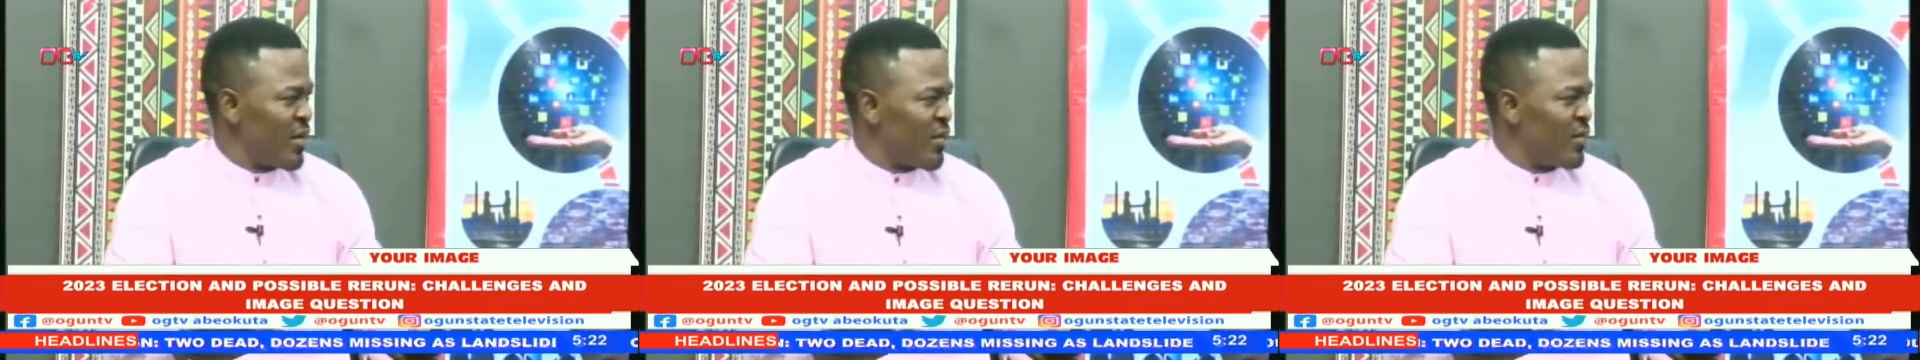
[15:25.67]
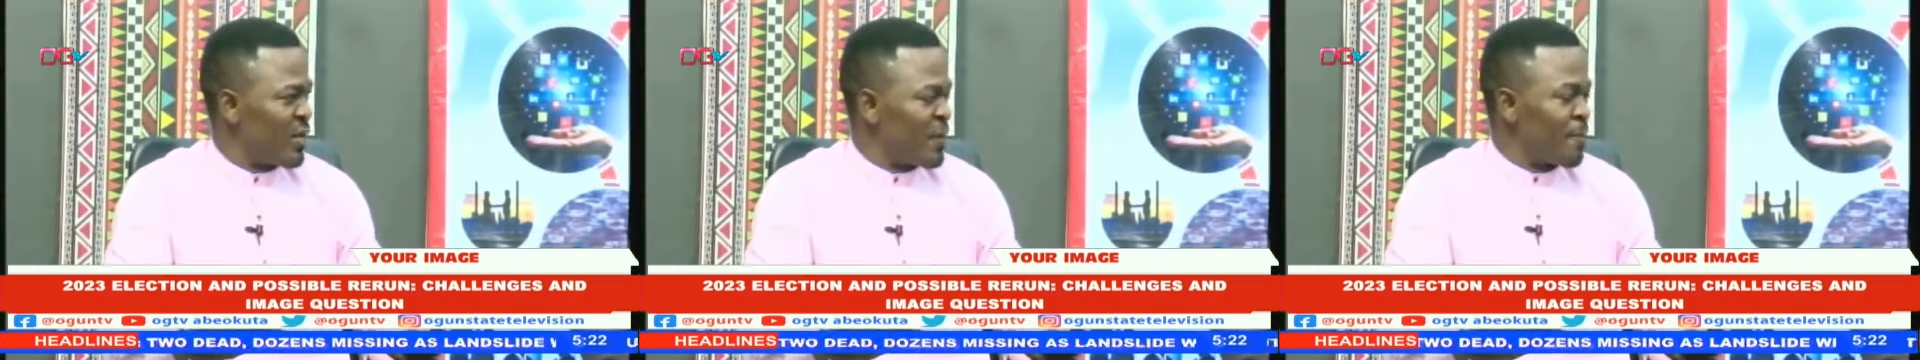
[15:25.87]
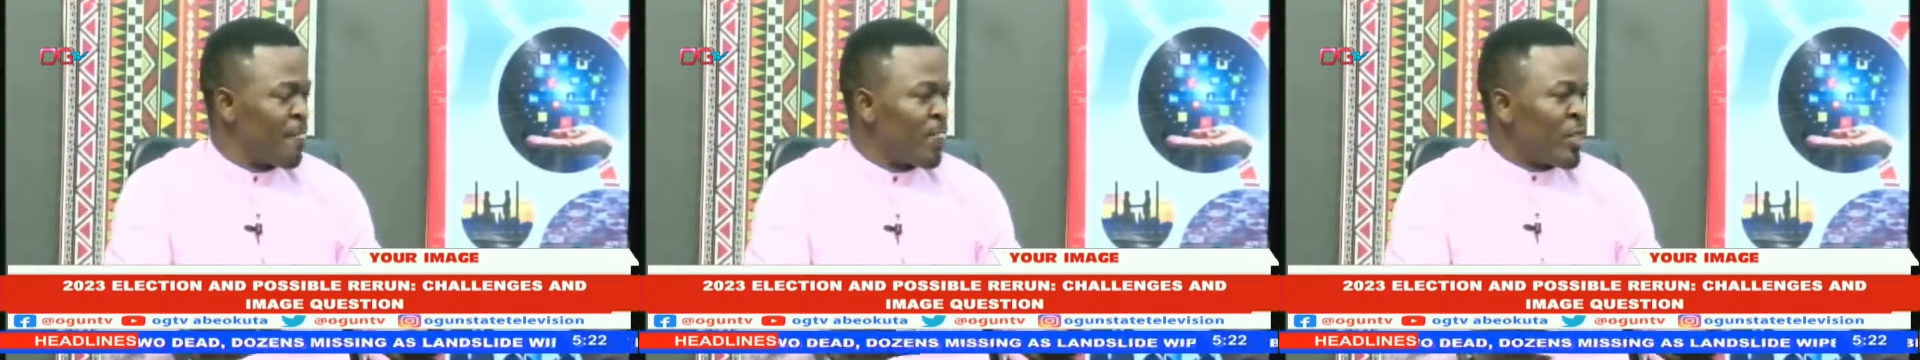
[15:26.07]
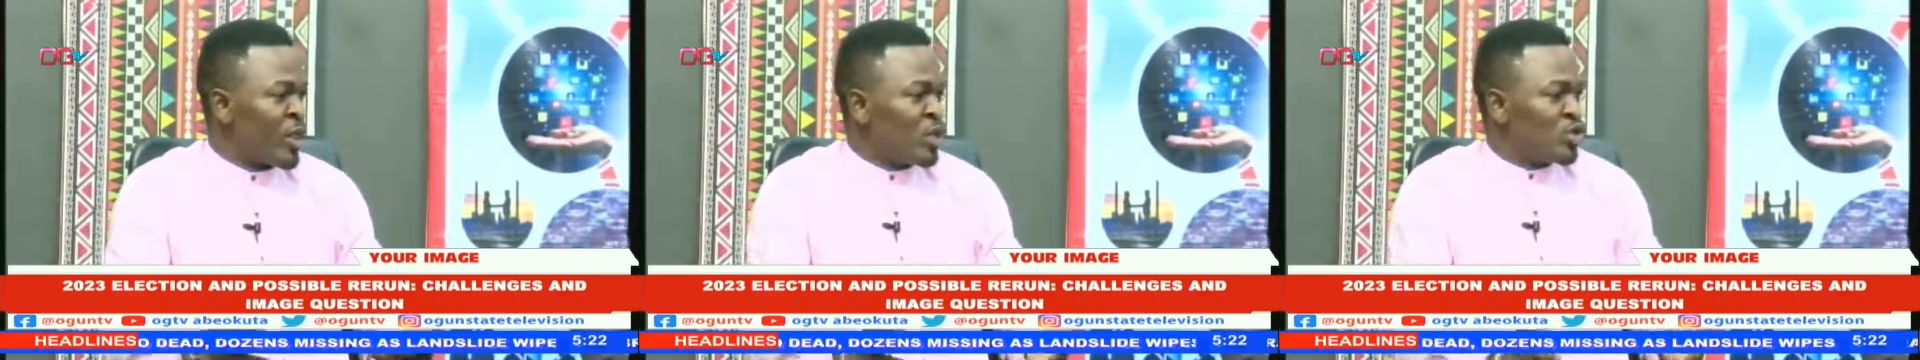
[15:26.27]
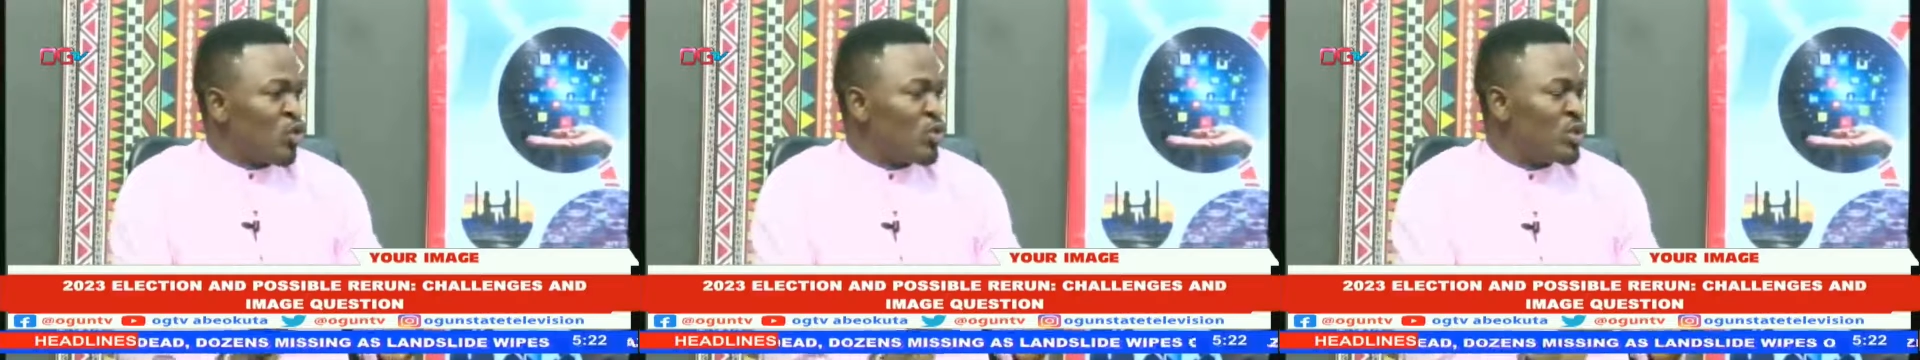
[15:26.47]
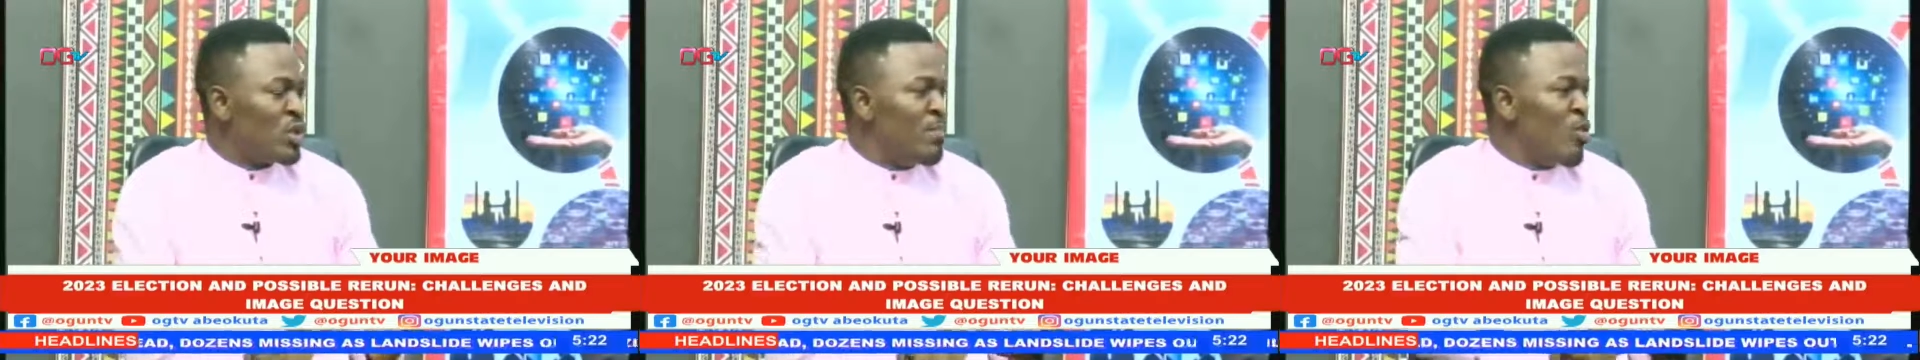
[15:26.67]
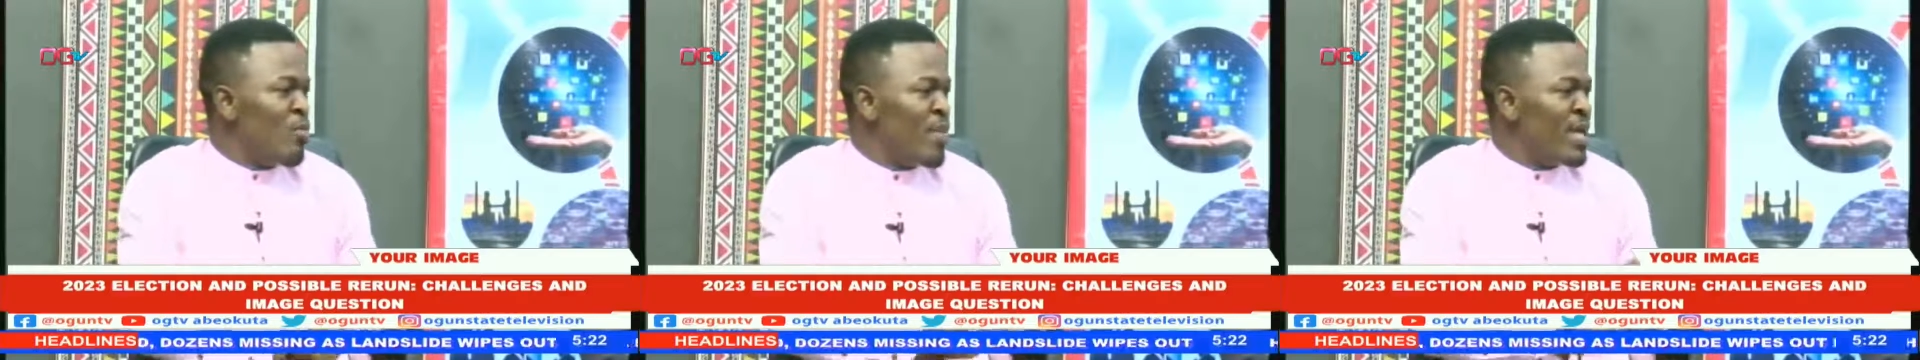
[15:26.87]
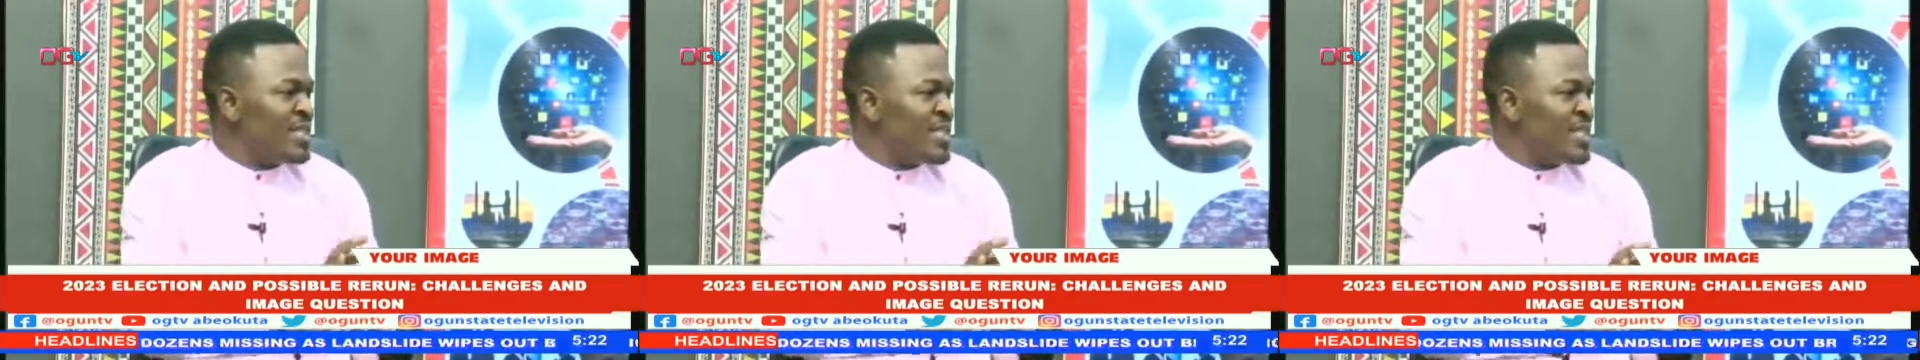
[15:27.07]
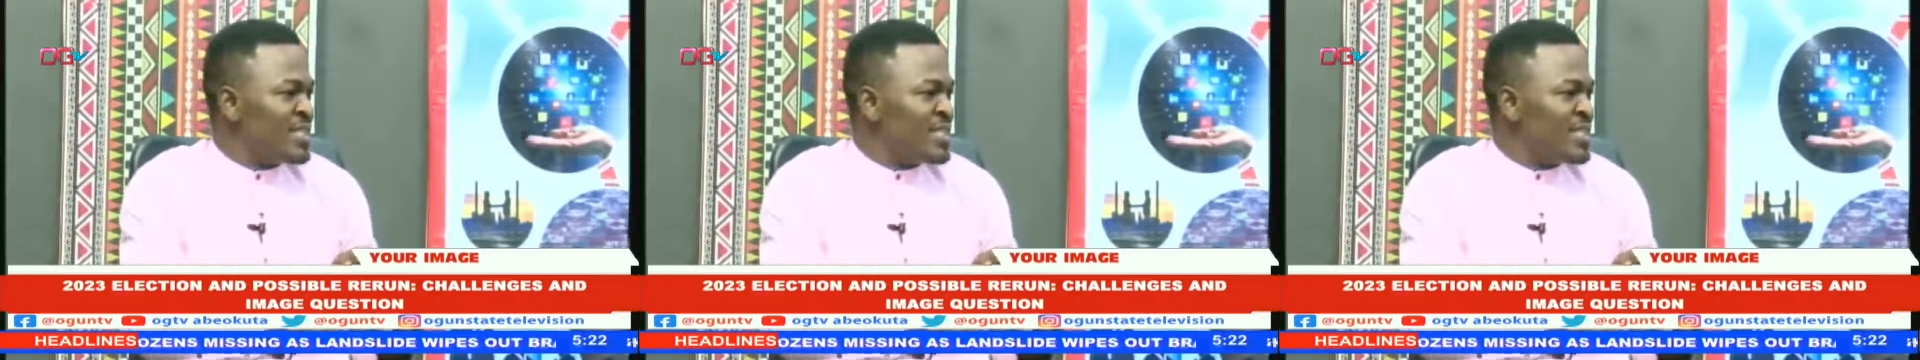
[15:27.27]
really. So the moment it is...